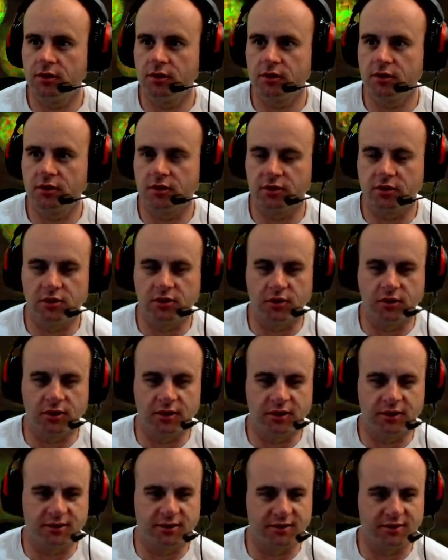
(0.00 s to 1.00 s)
Could go
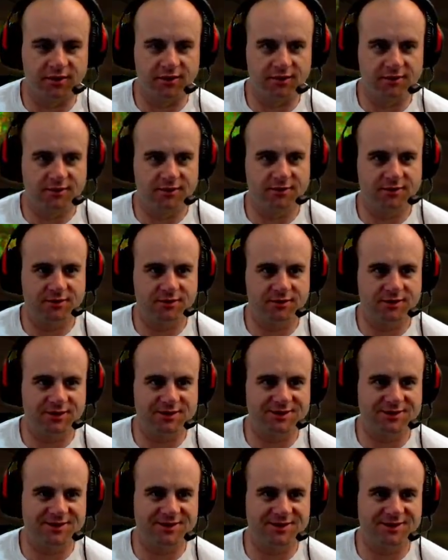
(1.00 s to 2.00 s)
on and on.
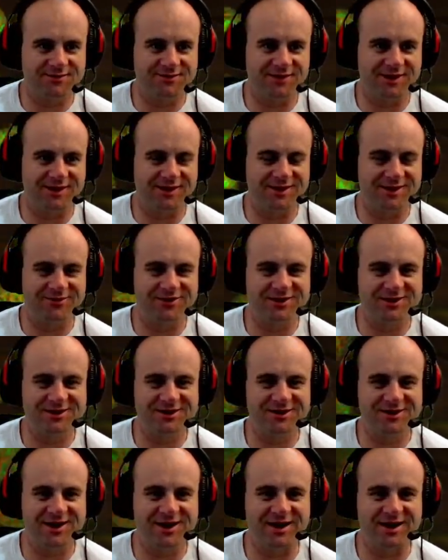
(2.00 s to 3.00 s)
That's good, man. That means
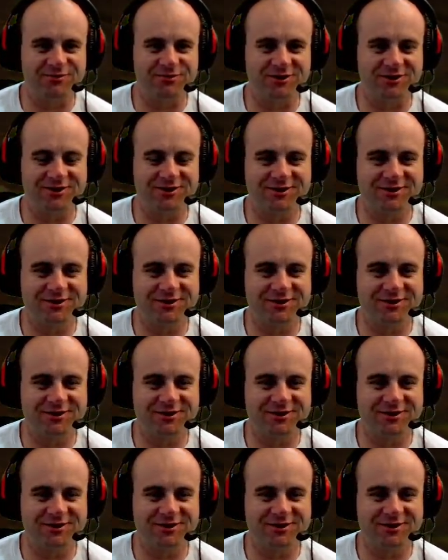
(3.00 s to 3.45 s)
you're happy.